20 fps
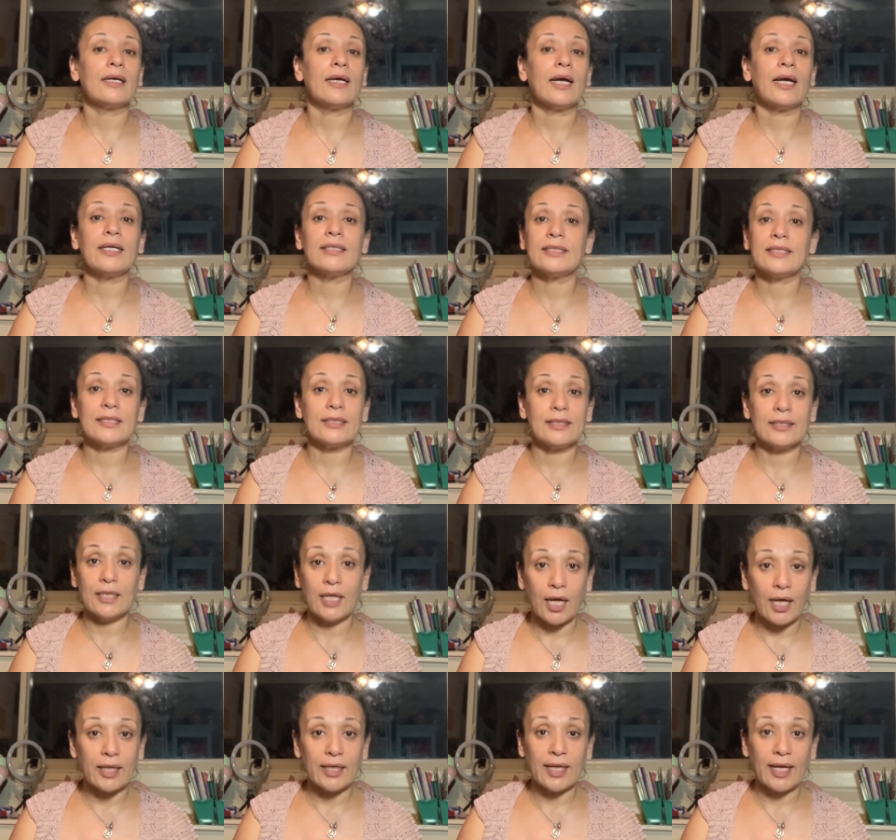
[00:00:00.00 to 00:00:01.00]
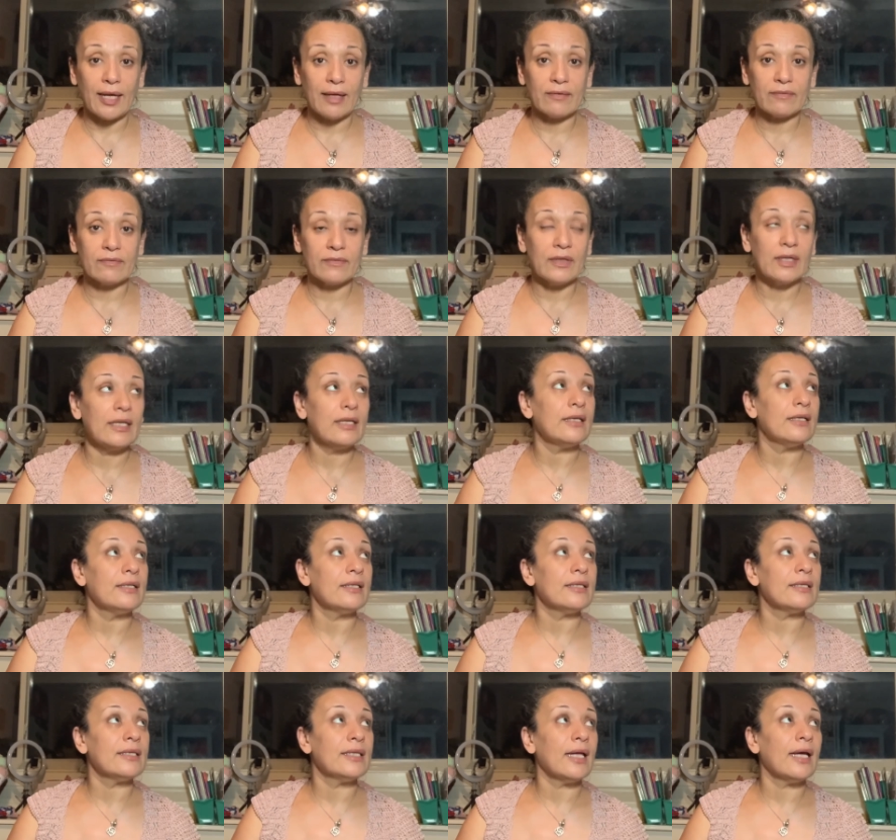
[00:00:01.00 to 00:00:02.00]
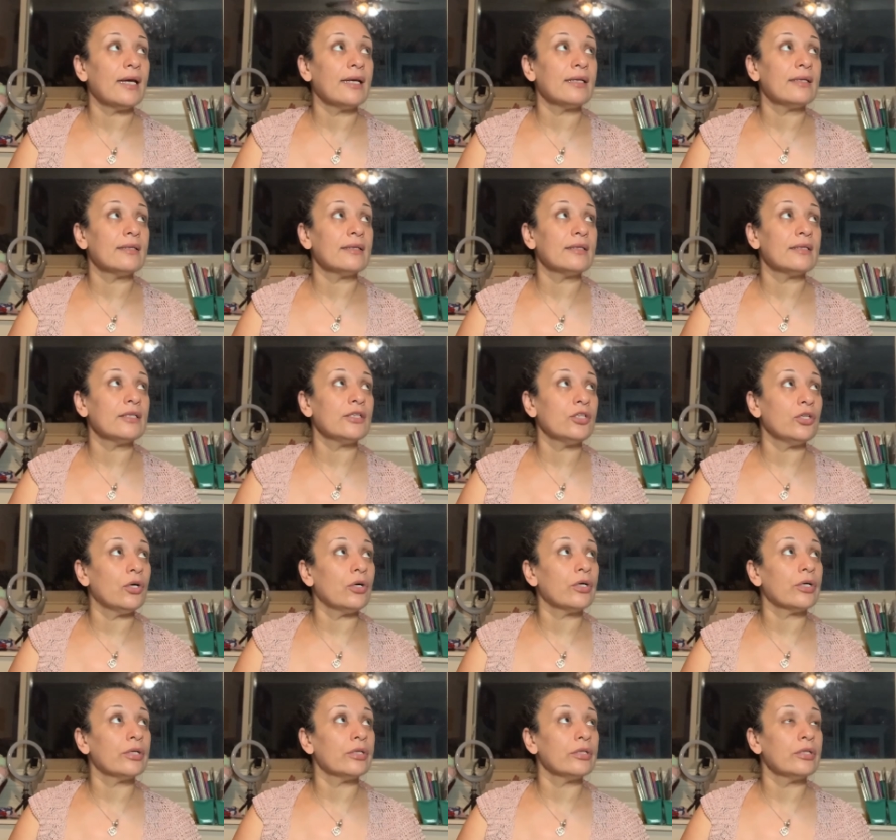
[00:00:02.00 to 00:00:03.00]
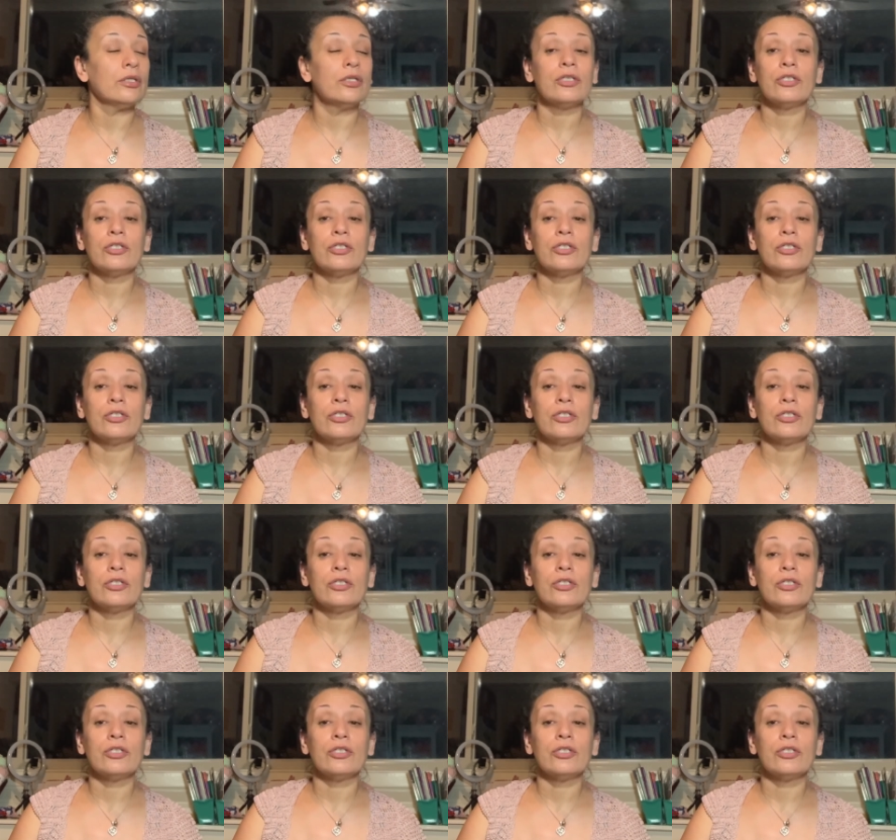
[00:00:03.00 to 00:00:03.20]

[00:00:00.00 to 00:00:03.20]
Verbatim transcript: I did not have that yarn